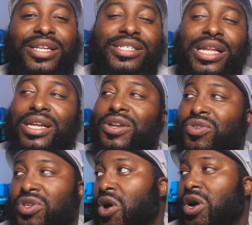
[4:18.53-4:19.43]
selling
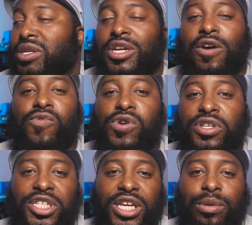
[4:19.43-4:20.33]
those cards off real
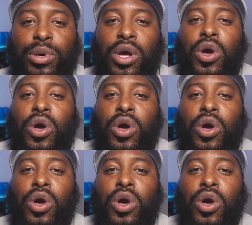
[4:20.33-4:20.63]
cheap,